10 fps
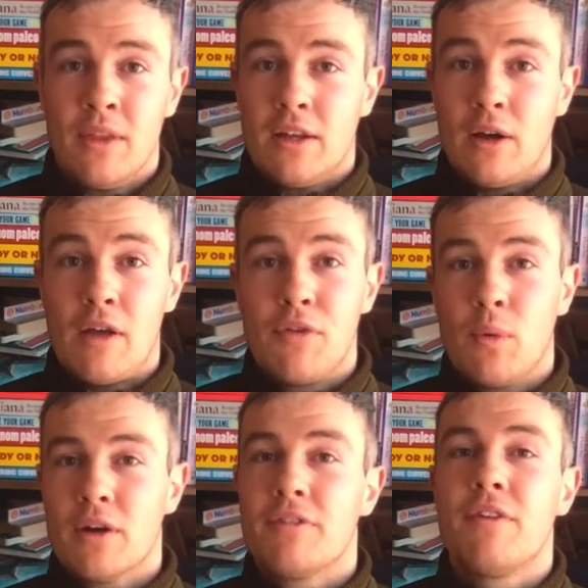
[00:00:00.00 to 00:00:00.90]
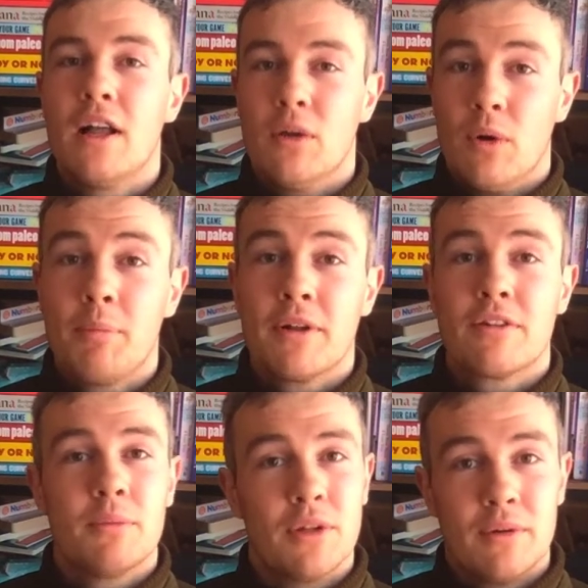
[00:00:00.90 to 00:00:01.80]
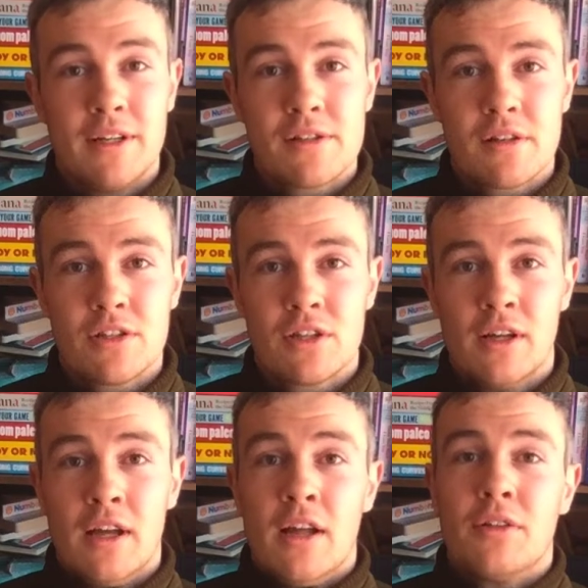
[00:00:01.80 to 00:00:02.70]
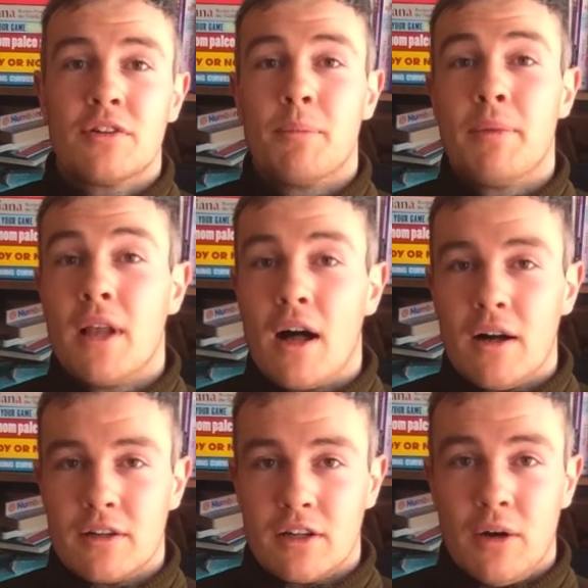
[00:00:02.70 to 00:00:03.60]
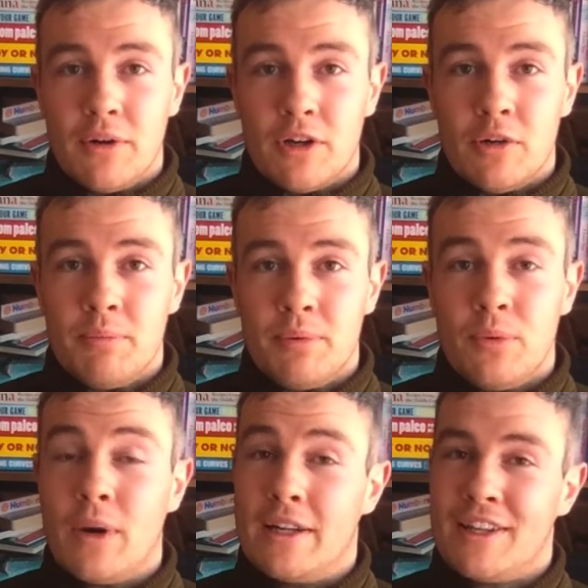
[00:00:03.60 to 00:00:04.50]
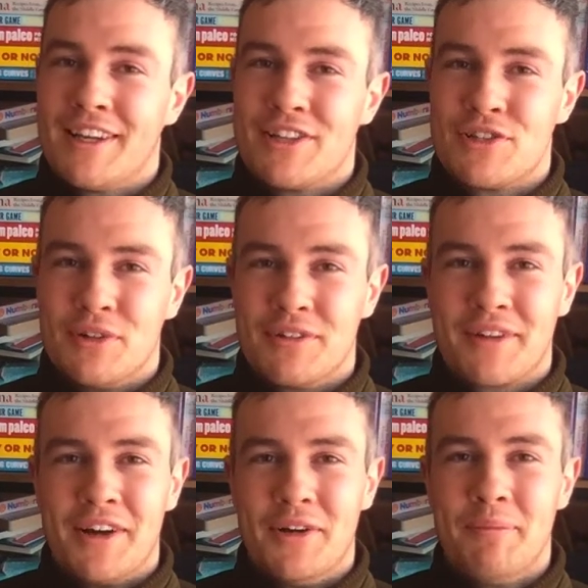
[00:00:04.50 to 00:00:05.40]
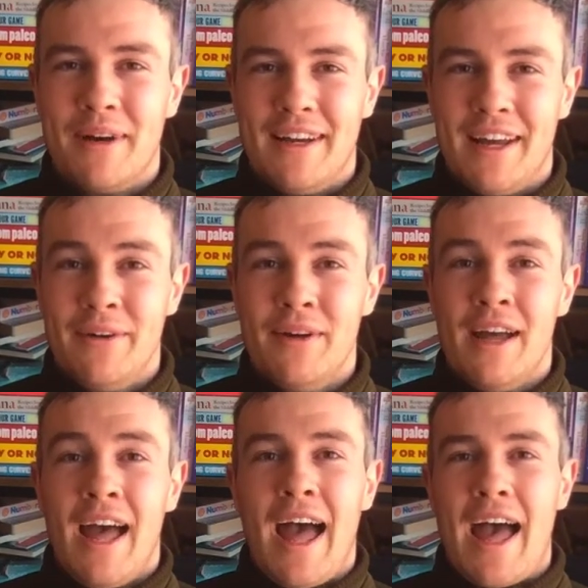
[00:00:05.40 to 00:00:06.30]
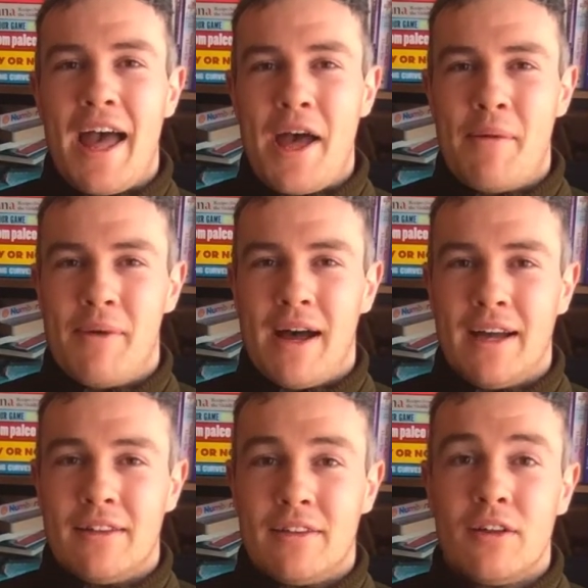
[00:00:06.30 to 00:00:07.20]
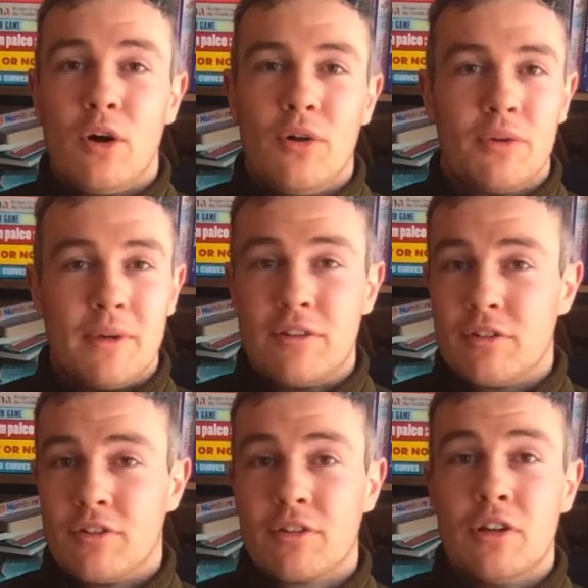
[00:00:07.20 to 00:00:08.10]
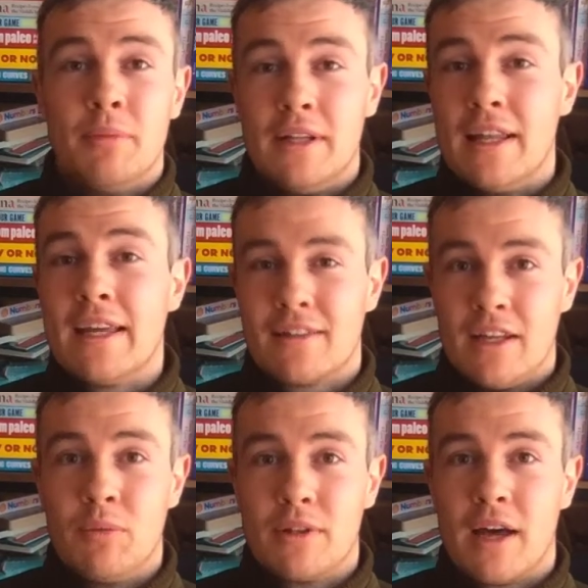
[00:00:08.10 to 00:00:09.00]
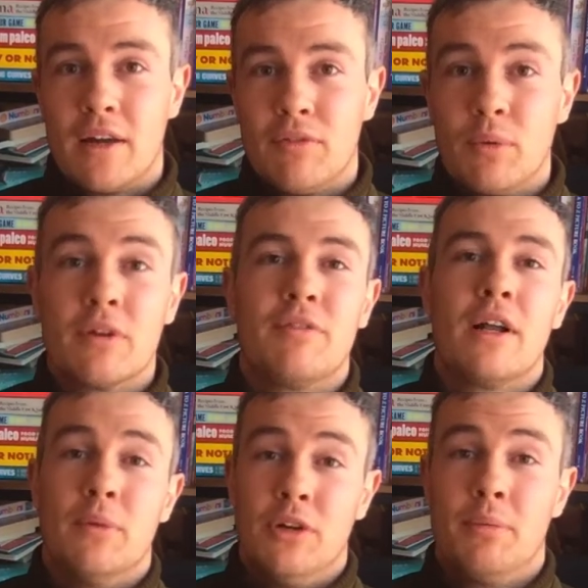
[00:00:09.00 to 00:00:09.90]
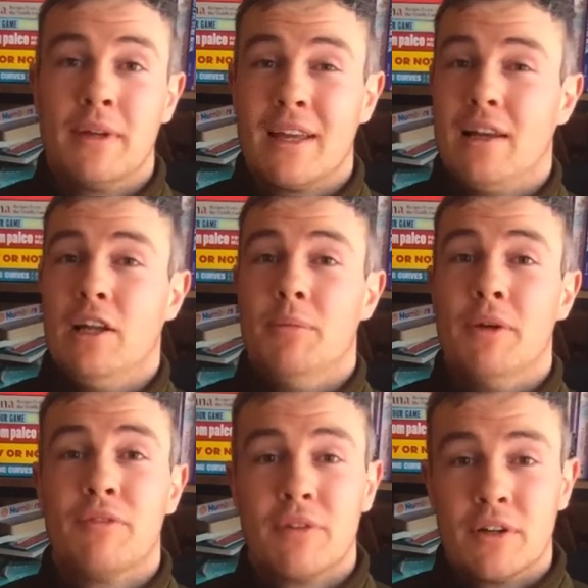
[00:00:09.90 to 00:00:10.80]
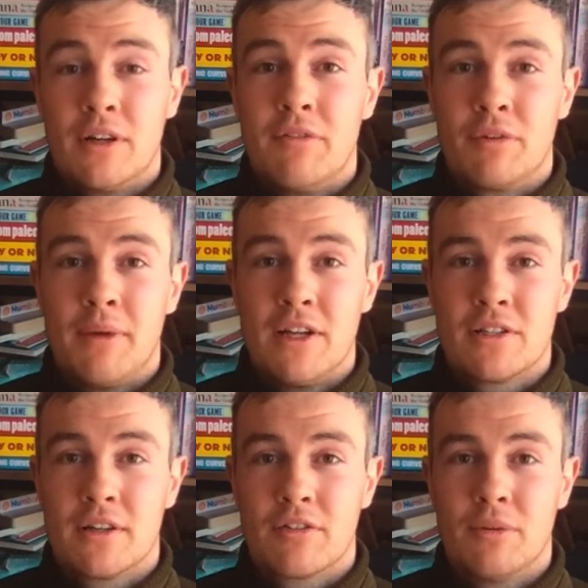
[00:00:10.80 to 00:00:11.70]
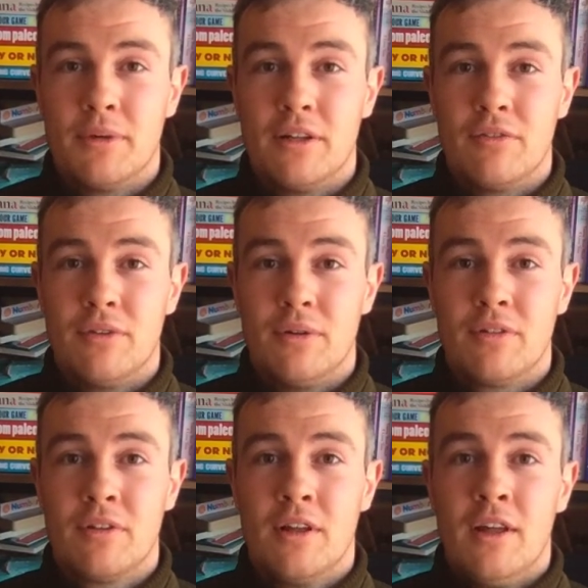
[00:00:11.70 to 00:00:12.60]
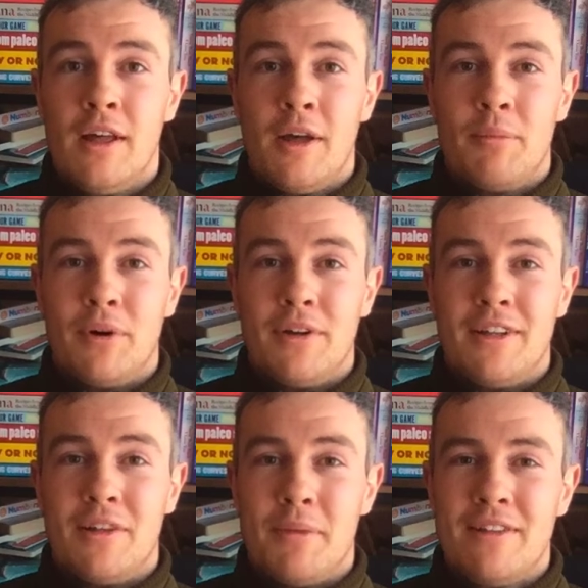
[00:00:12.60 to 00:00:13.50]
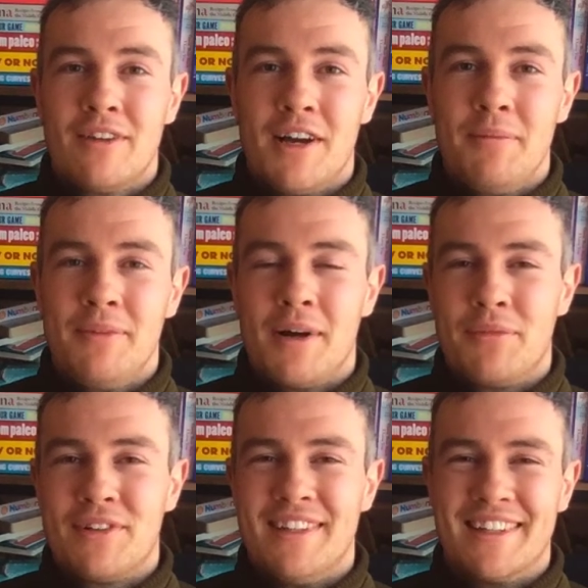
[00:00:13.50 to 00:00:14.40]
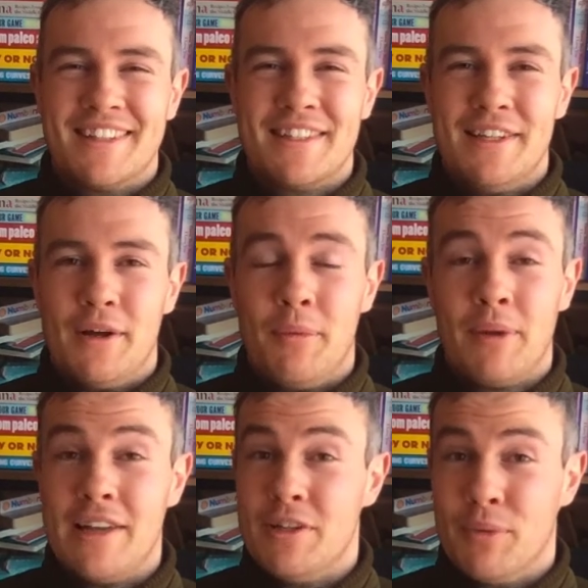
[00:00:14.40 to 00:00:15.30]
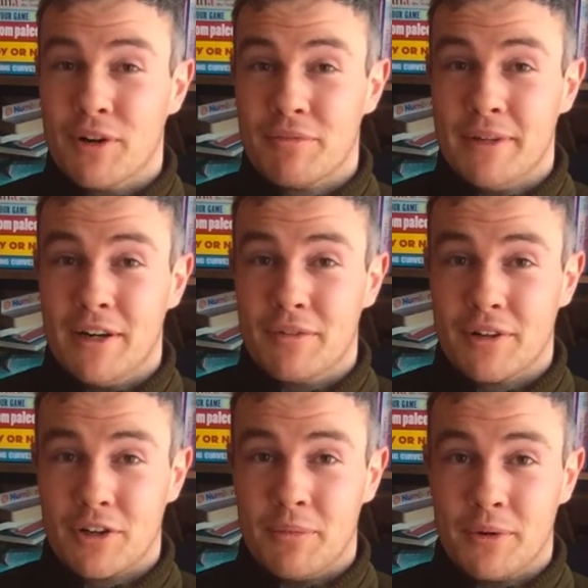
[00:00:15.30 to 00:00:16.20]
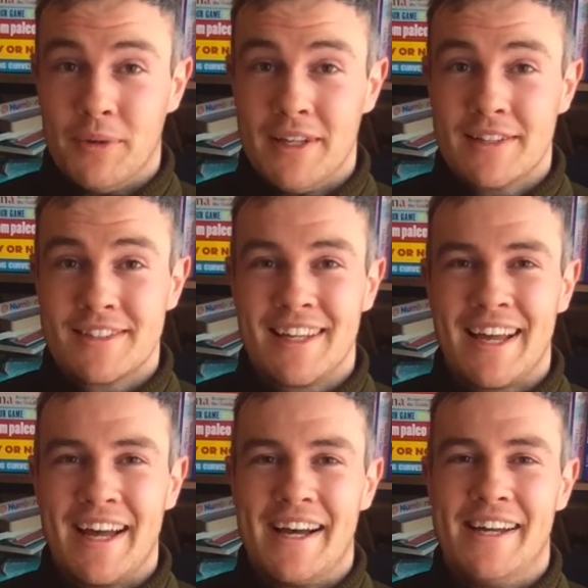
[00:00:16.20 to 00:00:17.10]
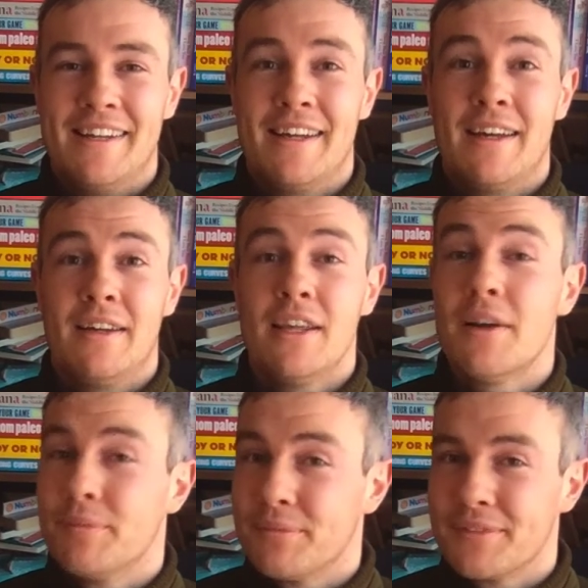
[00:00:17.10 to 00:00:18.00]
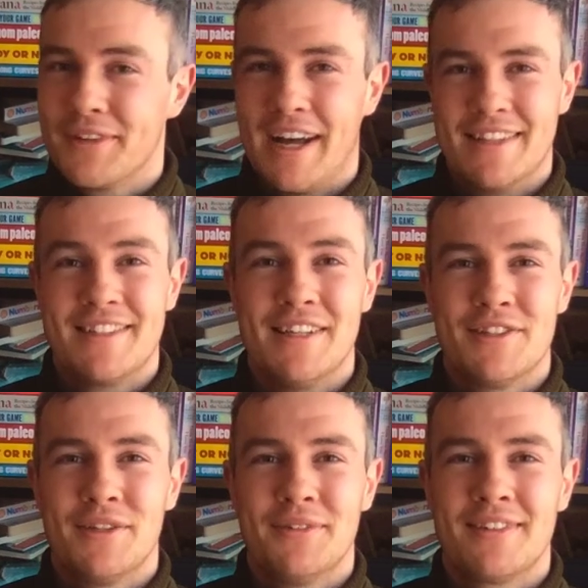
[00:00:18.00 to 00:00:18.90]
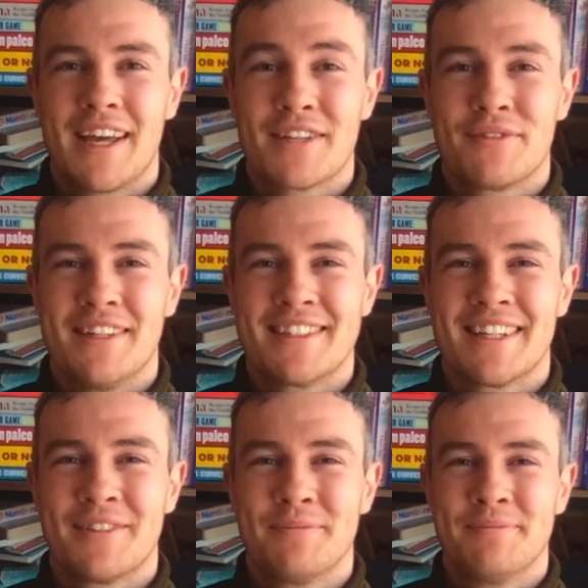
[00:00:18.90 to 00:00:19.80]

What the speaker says: Now, if you want to follow up on some of the research, there's a blog going up. Well, I think it should have gone up by now. And all the research is going to be linked in with that if you want to follow it up and get a little bit further information on some of these foods. But in the meantime, I'm sure you're going to see plenty more of me over the coming weeks. And yeah, I'll see you soon. Thanks for listening.